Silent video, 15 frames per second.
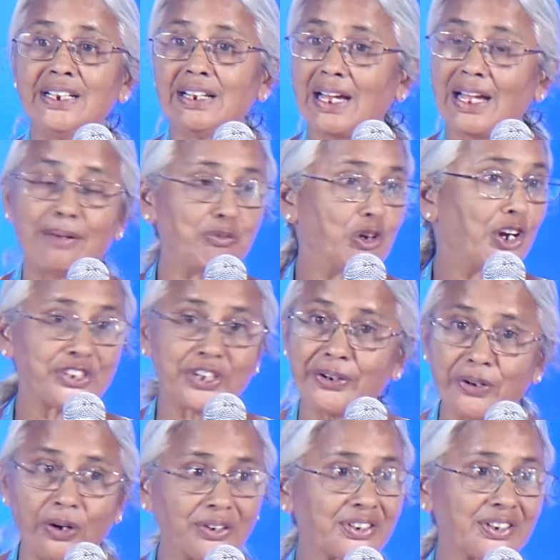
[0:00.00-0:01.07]
I'm not a
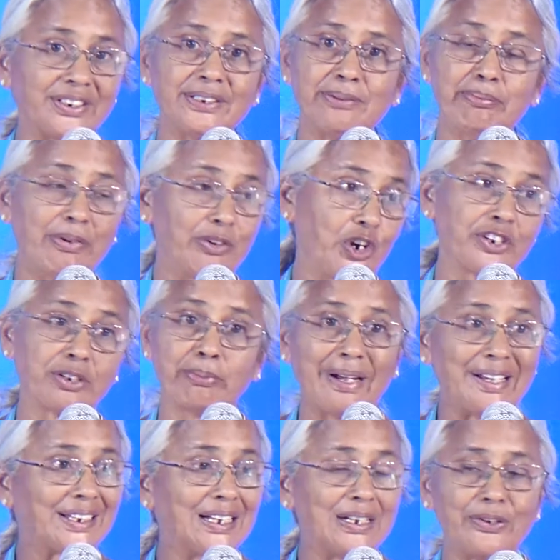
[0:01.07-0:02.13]
doctor, not a
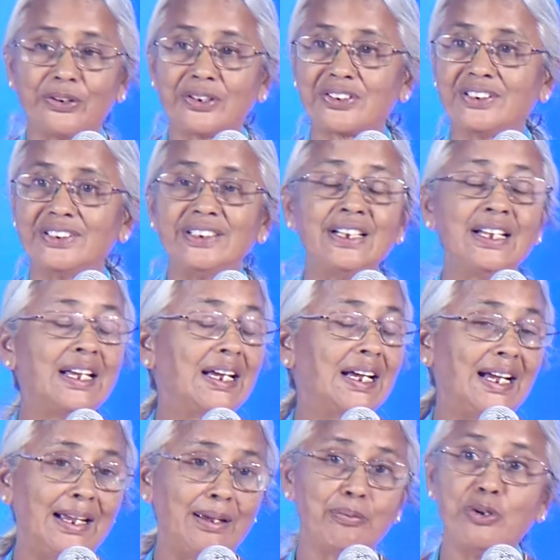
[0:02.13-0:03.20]
medical doctor.
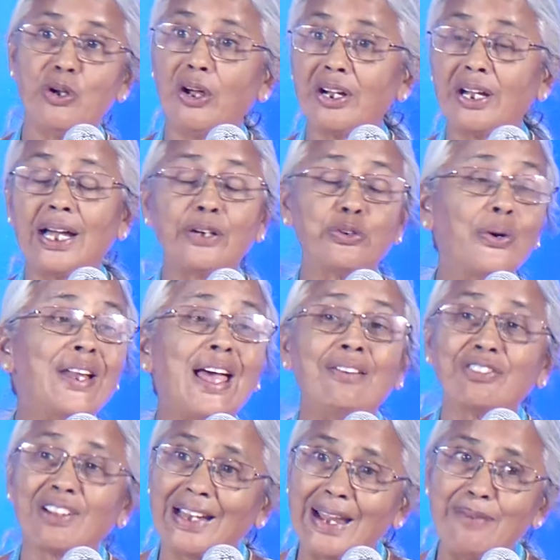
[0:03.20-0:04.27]
I don't have
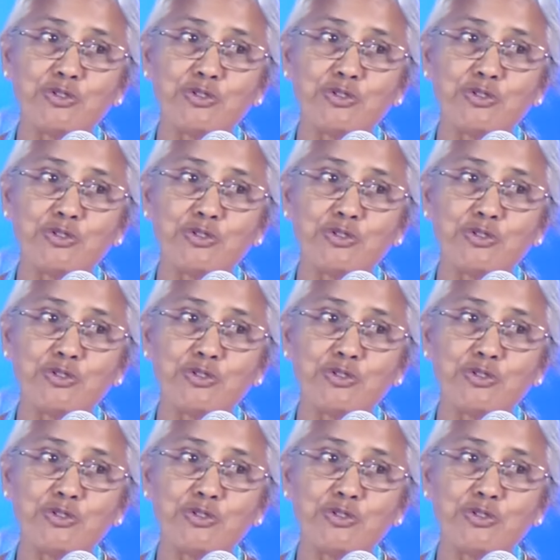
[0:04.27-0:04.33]
claim